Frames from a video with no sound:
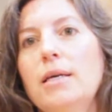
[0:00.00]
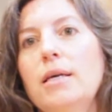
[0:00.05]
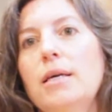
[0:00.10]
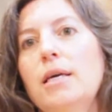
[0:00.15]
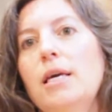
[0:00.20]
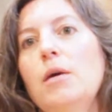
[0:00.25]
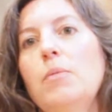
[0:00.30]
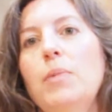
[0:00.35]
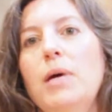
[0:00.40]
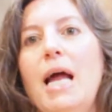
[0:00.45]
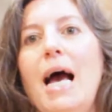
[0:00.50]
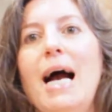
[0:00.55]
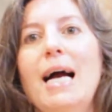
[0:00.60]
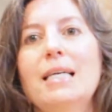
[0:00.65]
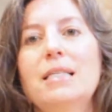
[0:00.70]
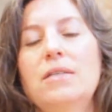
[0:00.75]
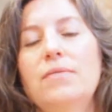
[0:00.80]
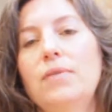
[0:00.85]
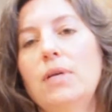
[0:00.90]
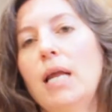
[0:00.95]
keep it
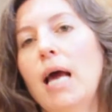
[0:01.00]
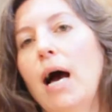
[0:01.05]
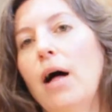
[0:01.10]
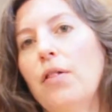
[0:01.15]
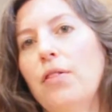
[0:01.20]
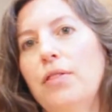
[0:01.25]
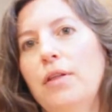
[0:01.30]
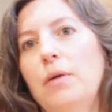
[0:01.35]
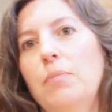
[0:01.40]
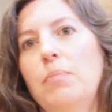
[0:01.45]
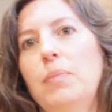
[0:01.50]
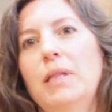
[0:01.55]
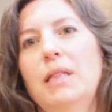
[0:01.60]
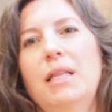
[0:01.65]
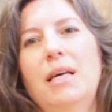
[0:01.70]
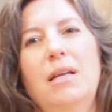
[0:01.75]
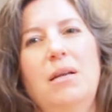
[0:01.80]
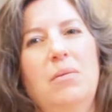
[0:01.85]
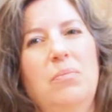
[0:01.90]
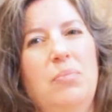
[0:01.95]
active and healthy, but
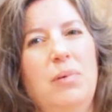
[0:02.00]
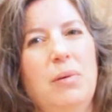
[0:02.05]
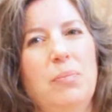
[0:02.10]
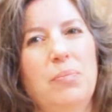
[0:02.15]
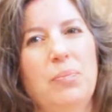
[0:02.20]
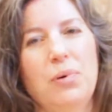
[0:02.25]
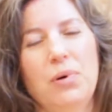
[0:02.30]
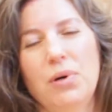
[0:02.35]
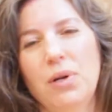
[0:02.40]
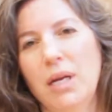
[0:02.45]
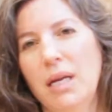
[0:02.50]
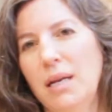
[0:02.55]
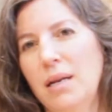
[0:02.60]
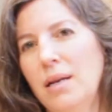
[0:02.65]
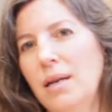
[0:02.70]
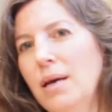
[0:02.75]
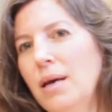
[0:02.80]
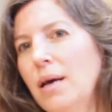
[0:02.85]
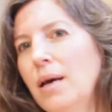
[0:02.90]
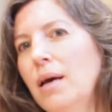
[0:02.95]
then be
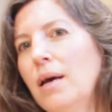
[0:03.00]
putting